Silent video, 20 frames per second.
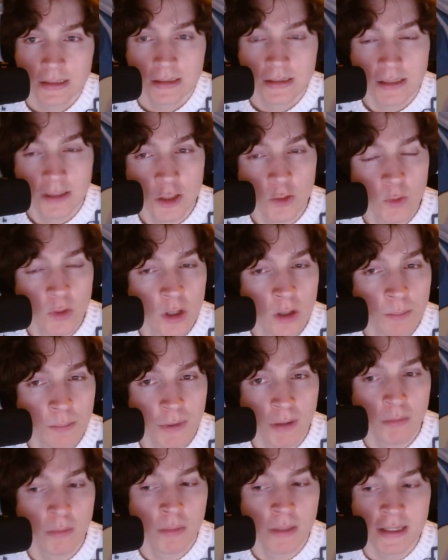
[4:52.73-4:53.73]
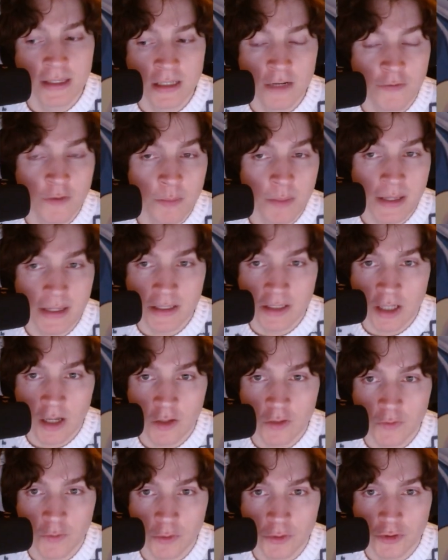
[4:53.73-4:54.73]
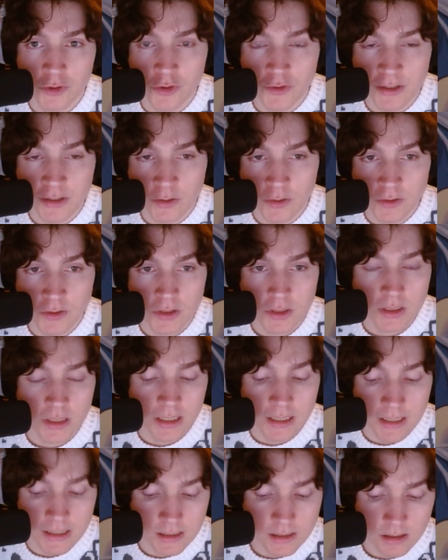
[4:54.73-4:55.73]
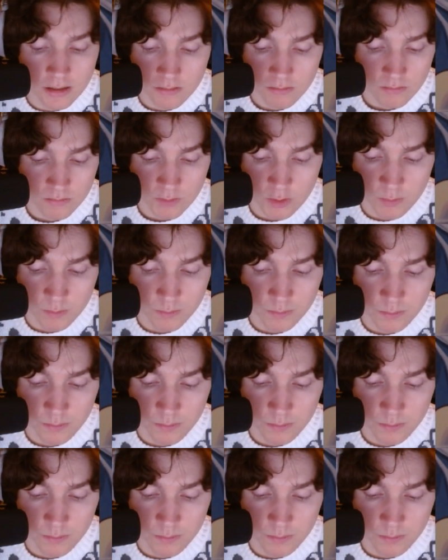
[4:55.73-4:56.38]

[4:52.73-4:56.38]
you will probably never play this out for 3 Dons unless you